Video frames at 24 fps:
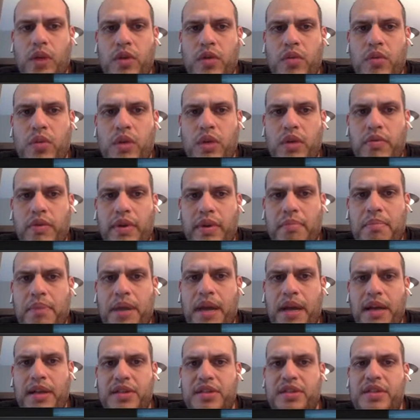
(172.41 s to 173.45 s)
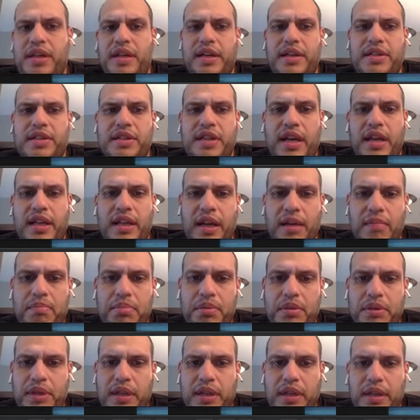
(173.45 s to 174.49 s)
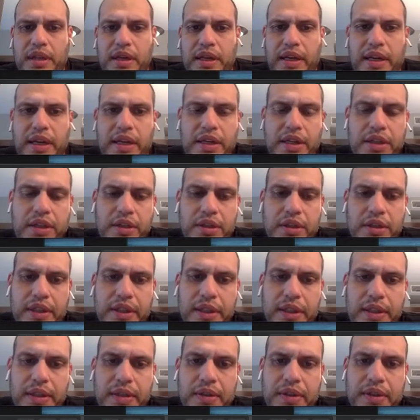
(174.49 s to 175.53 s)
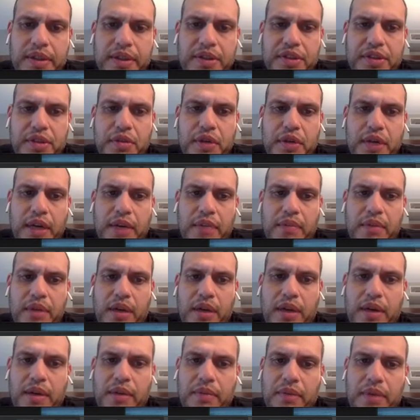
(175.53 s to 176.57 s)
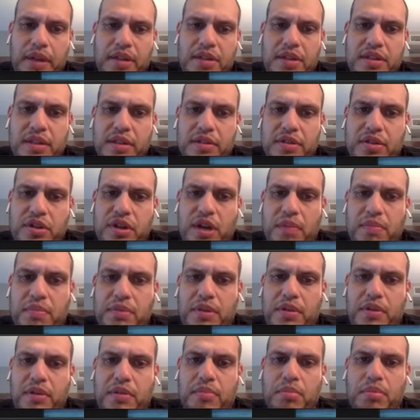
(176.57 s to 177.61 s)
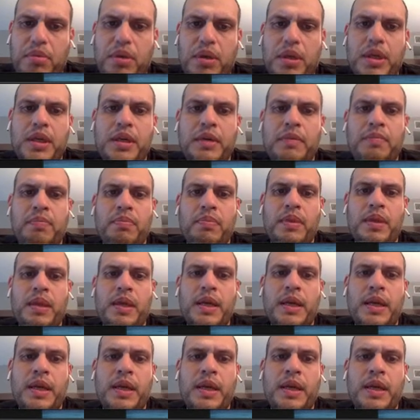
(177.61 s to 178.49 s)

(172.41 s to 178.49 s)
when you work with imbalanced data set, I put the link on the screen. It's a chapter, a book.